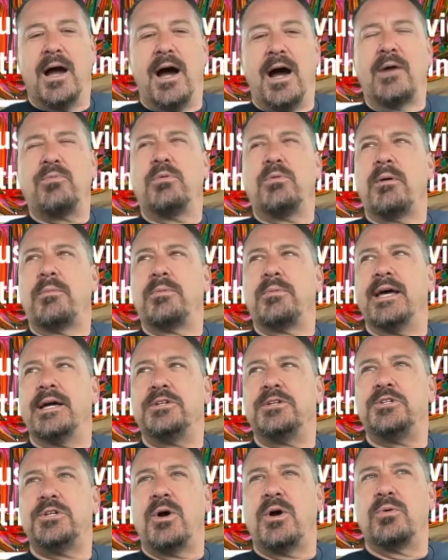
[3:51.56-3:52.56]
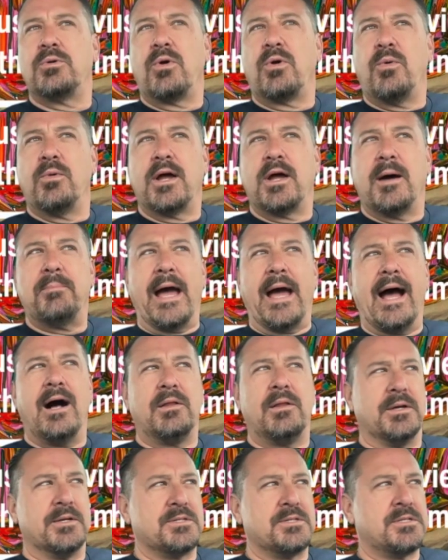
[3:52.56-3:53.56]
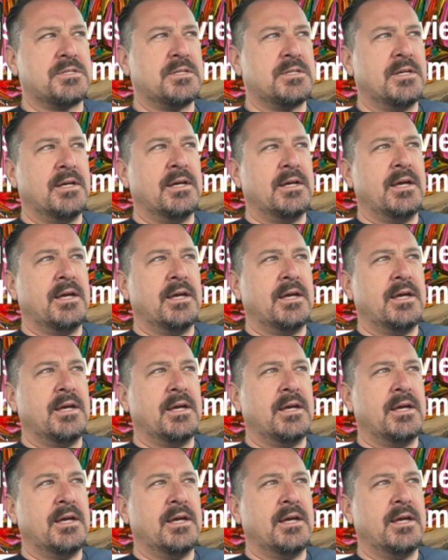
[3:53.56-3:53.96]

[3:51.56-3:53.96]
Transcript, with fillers: I remember that show growing up, Alice,